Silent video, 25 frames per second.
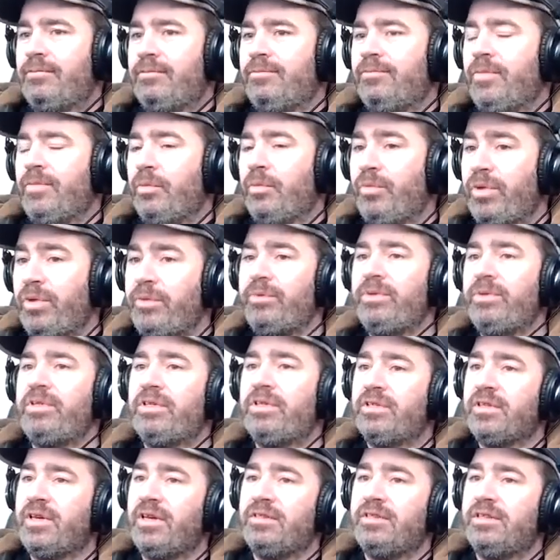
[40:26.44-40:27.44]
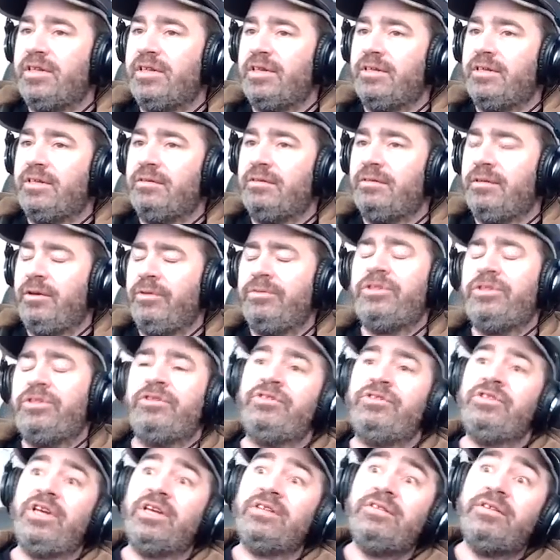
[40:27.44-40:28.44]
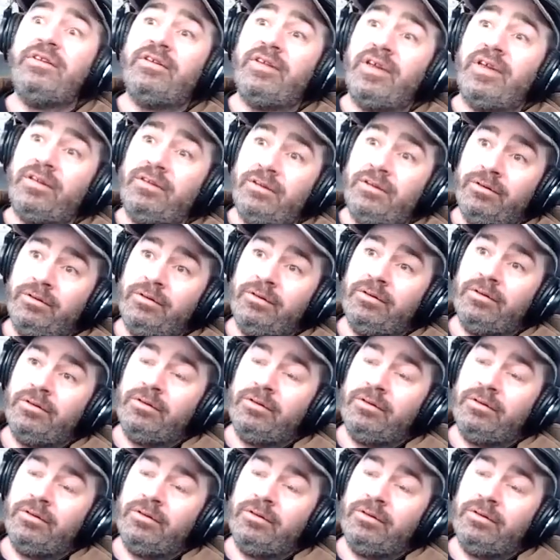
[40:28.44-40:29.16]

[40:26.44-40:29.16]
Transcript: when we were discussing, that was just yesterday, dude.